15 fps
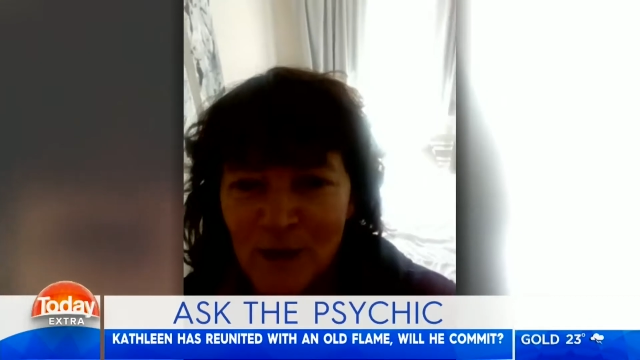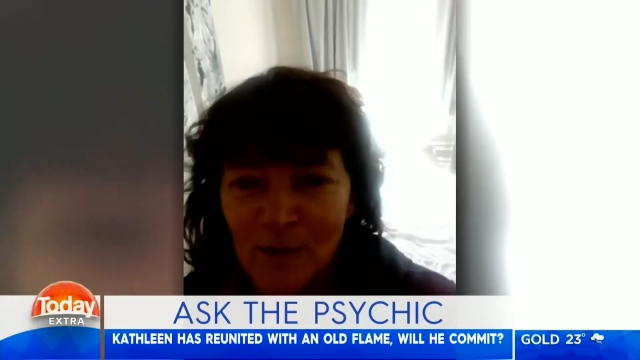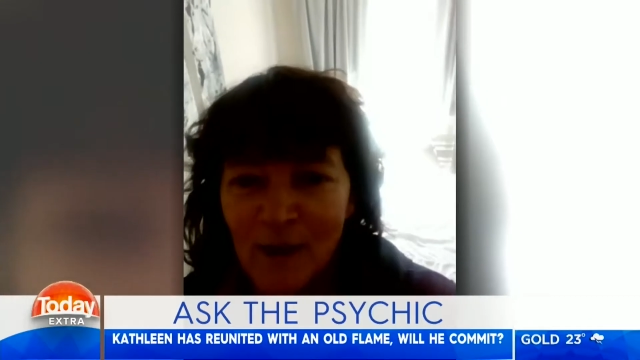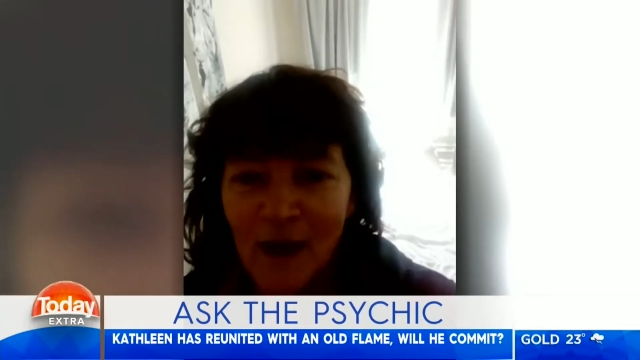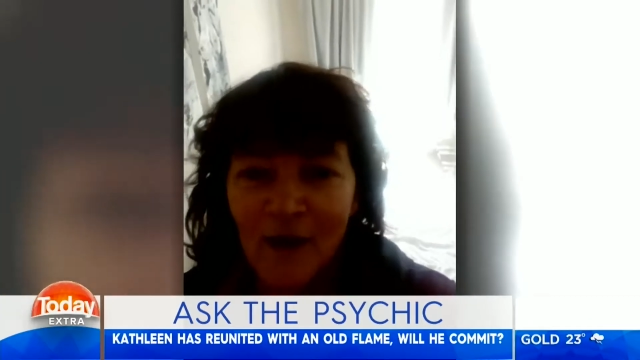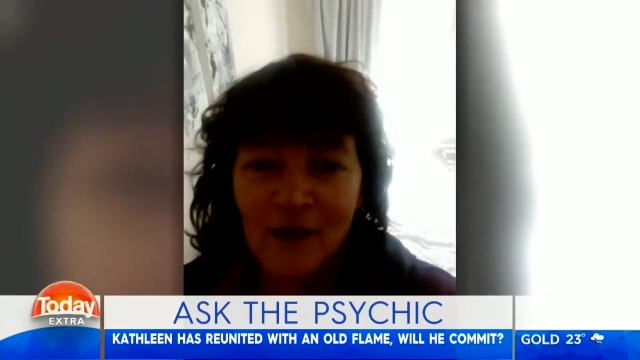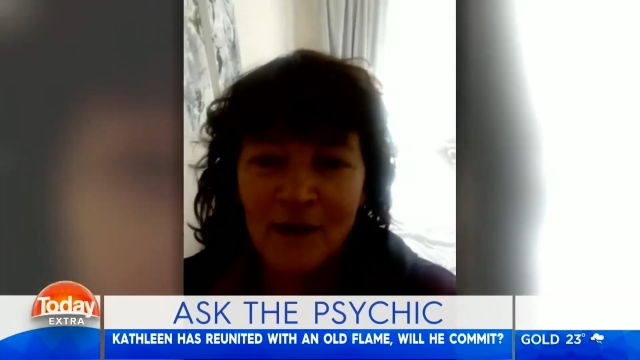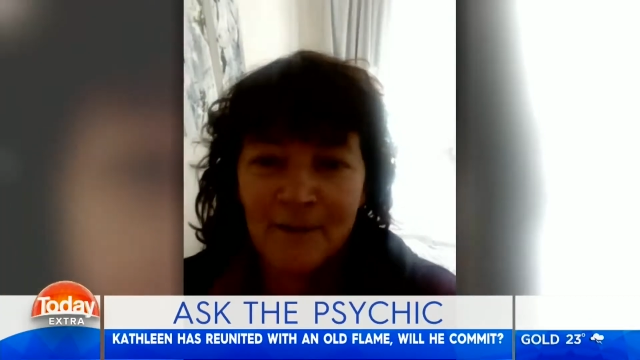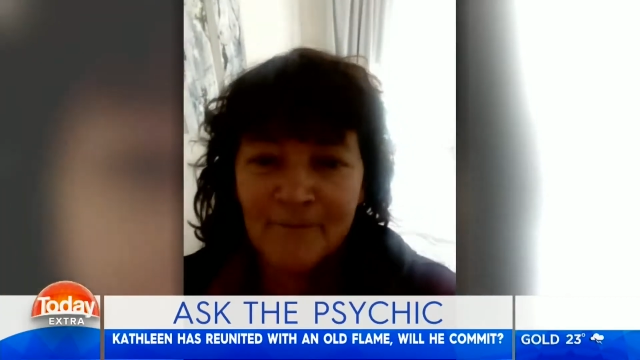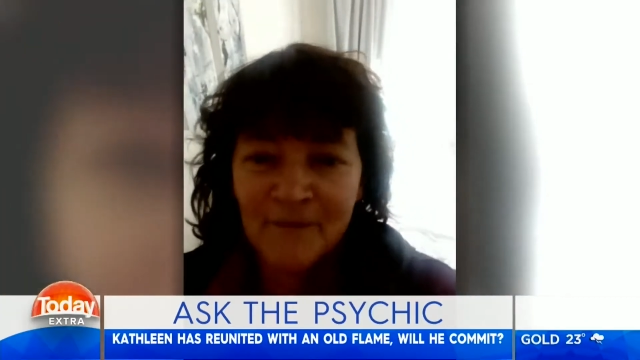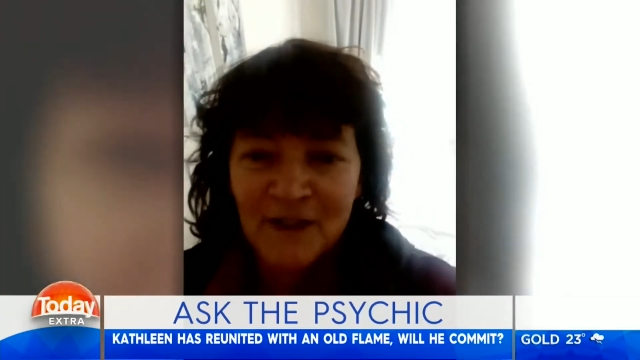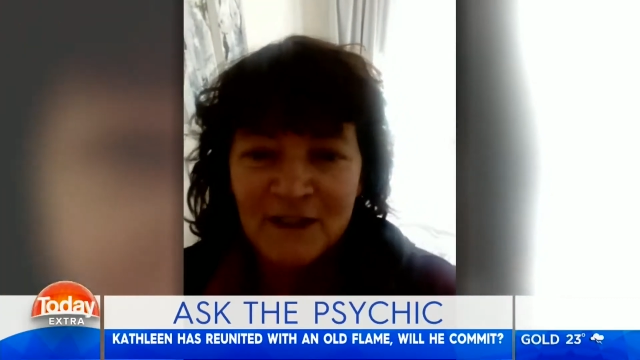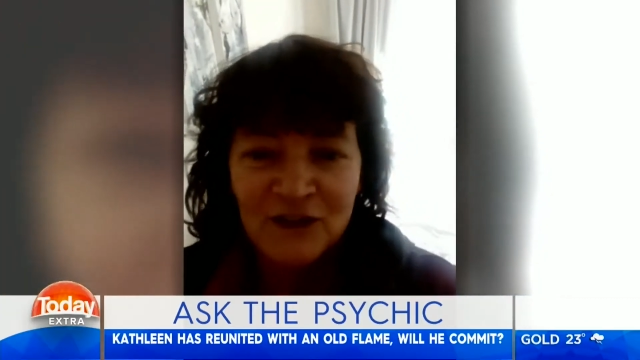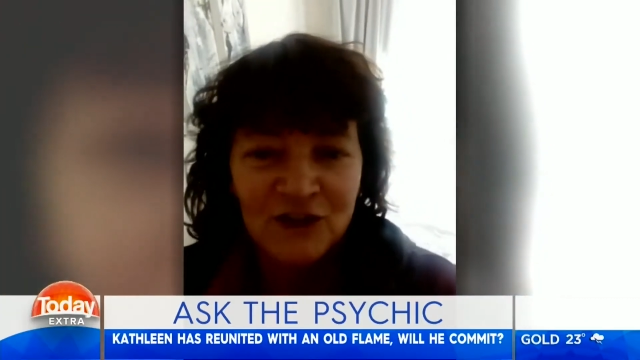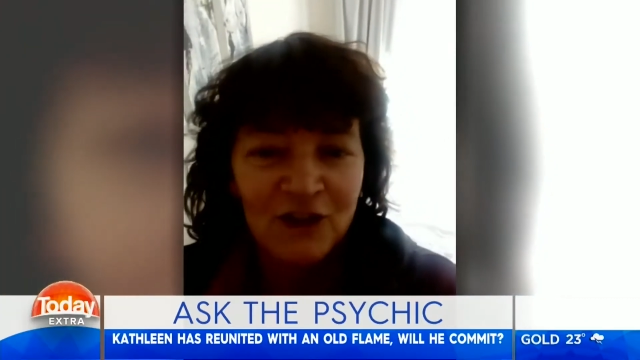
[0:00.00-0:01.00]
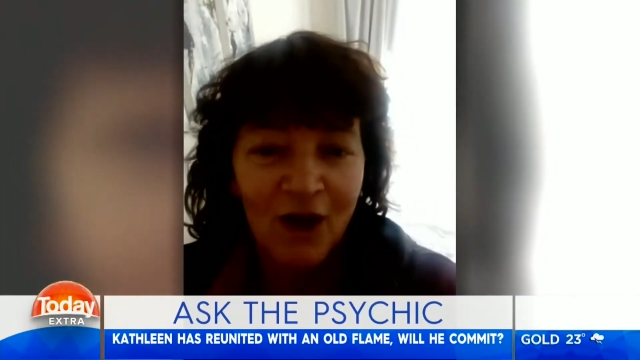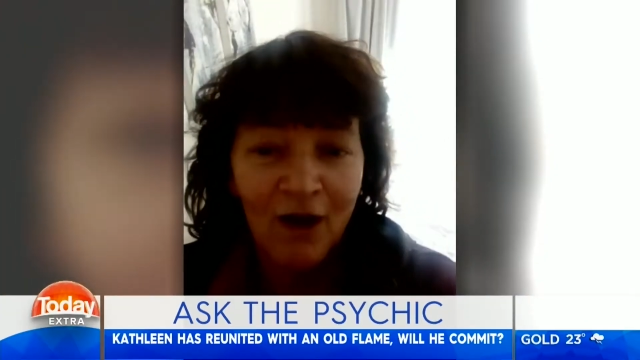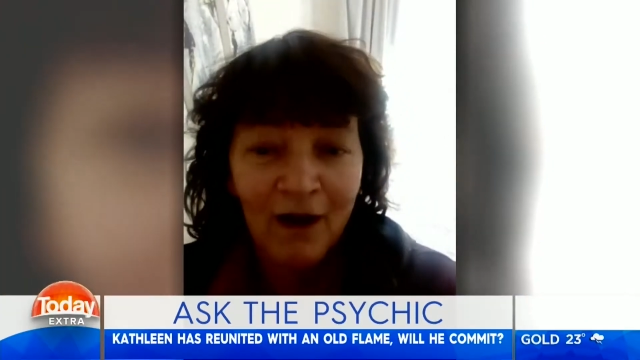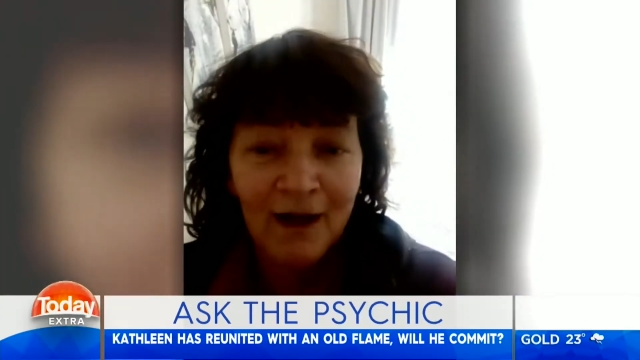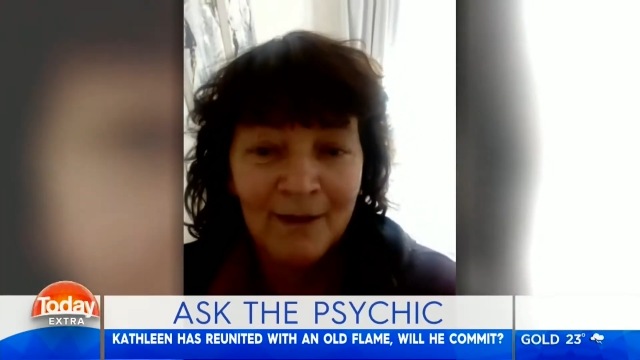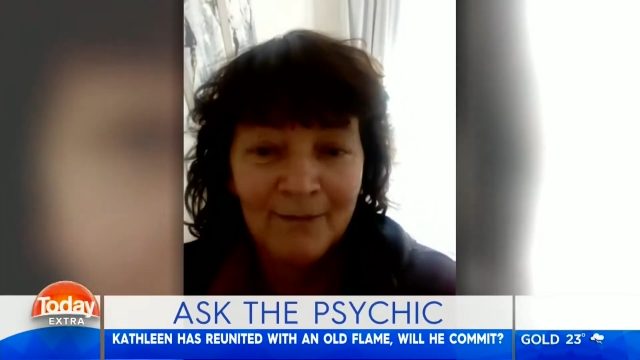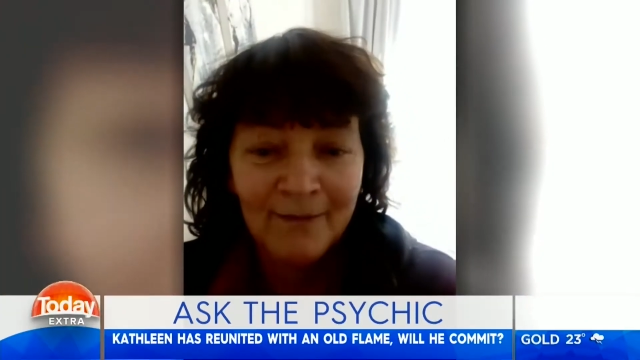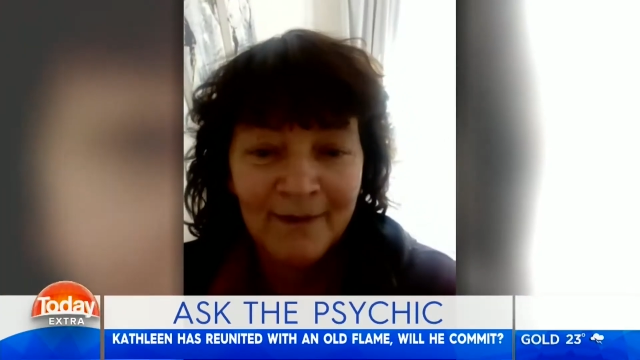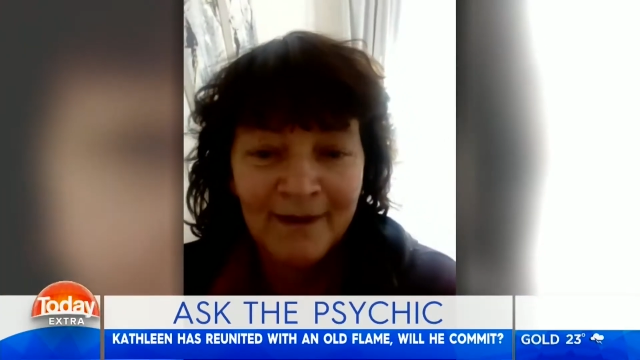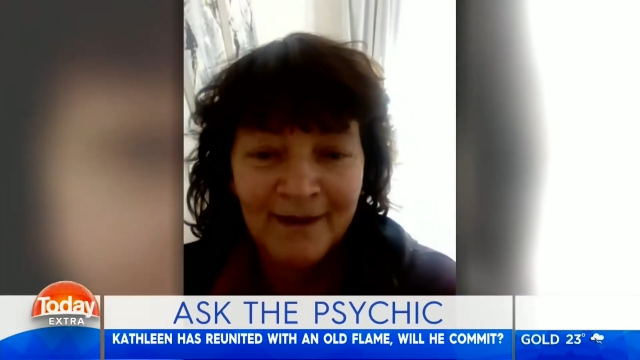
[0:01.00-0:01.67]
to marry him this time?